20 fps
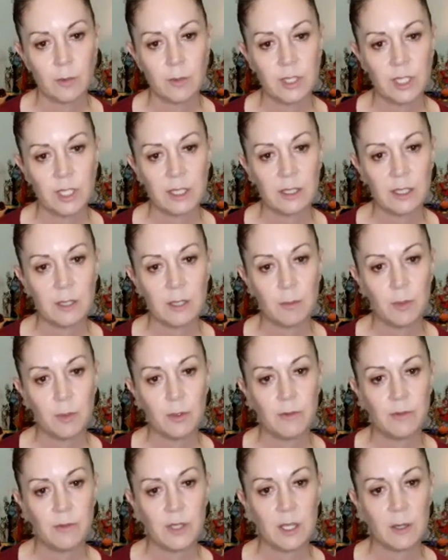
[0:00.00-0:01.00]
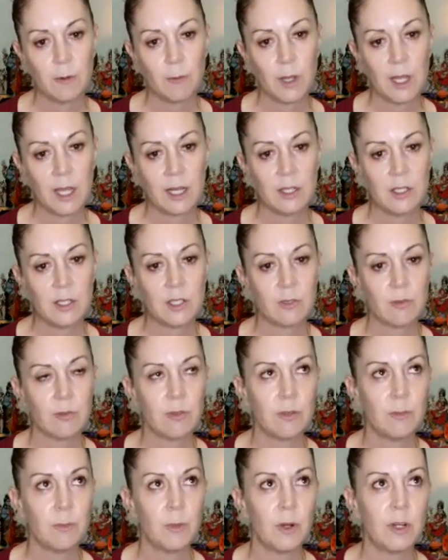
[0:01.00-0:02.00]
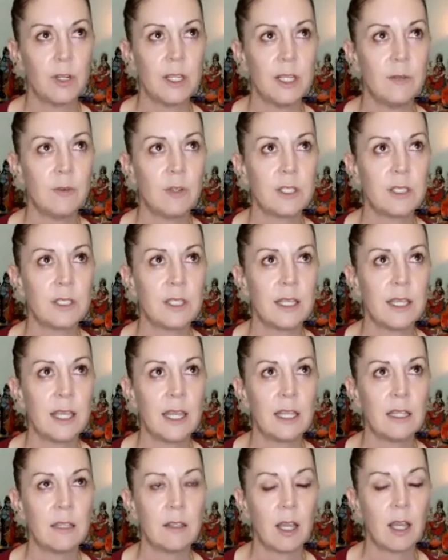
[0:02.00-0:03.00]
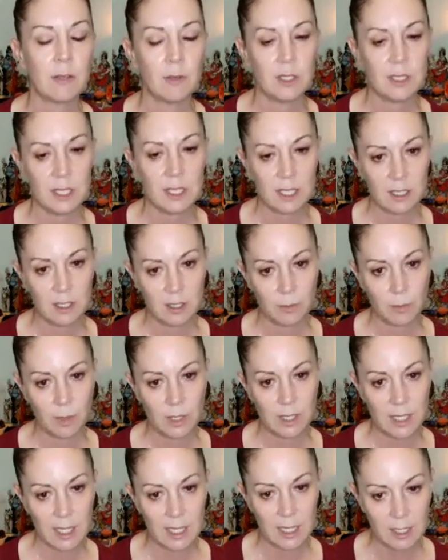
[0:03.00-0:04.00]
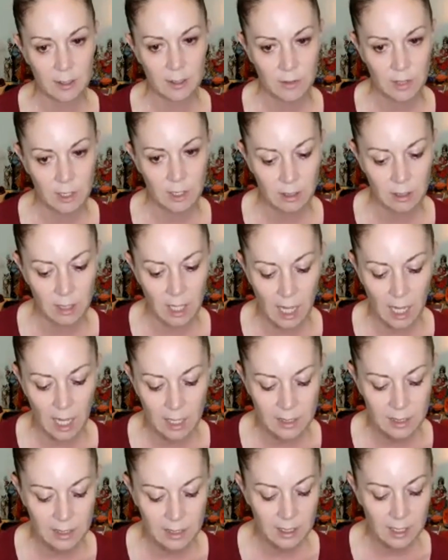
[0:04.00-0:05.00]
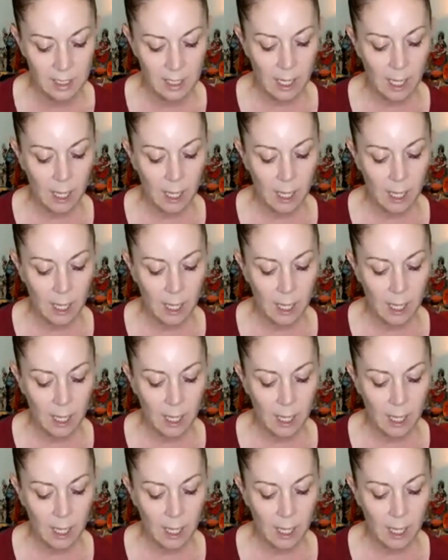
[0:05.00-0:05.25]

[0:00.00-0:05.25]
we'll gently move the awareness through the body once again, like we did at the beginning of the class,